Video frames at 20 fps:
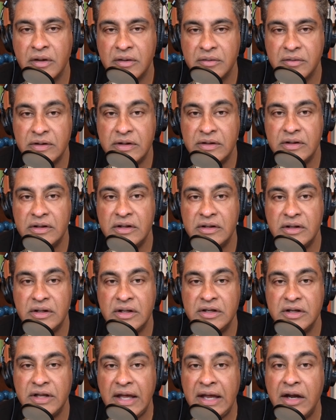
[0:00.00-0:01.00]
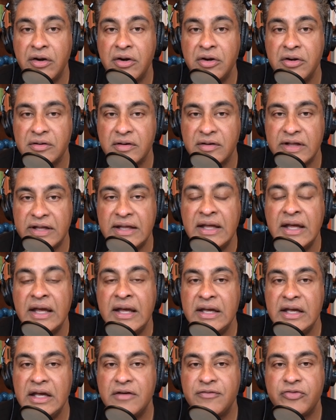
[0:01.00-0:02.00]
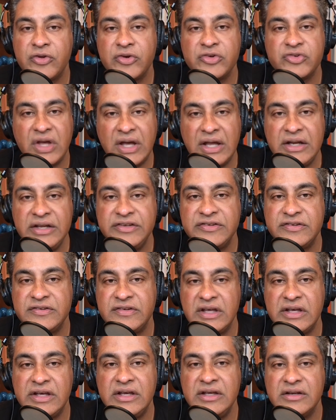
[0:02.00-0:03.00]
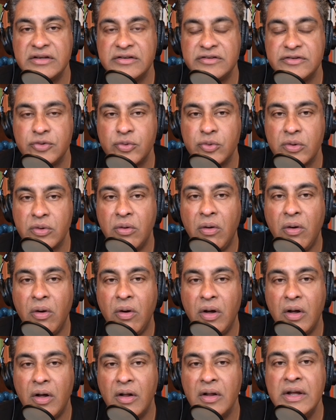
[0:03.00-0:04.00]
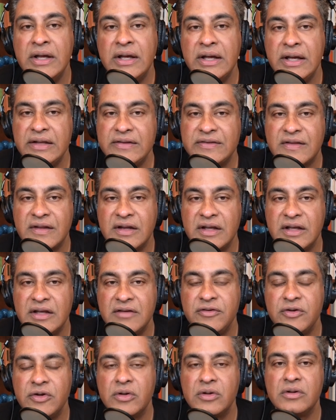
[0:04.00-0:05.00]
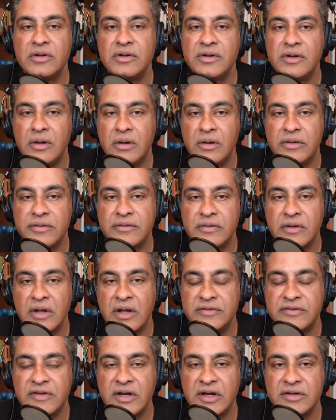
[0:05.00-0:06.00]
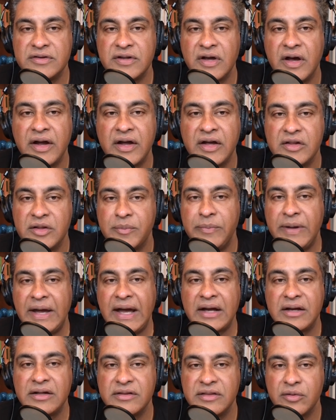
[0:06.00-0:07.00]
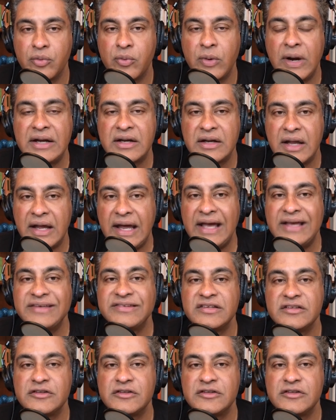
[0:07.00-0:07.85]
inherently, if there's any stickiness to it all, it's going to give you it's going to tug on the back of the retina as it's